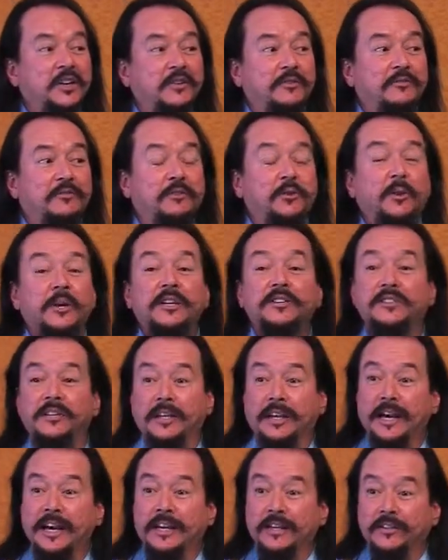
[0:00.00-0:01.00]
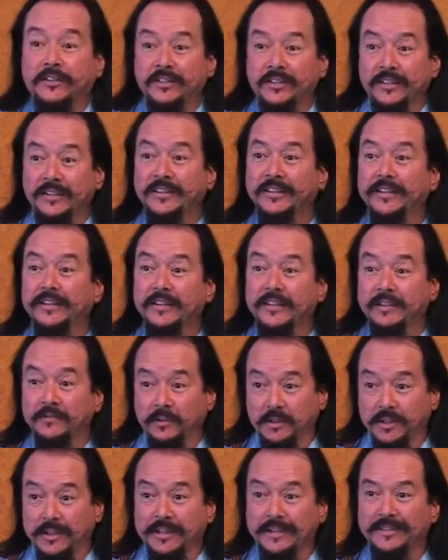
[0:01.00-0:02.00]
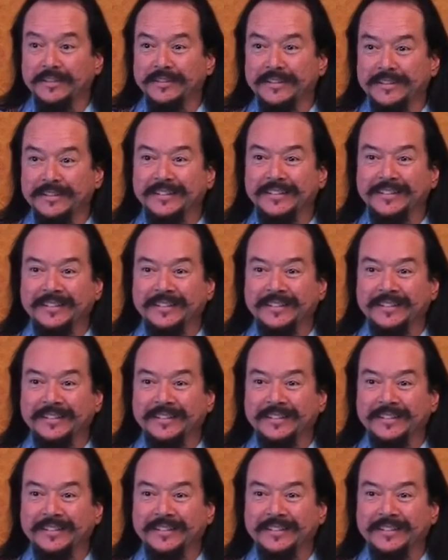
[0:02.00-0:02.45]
Fluorescent lights, evil things.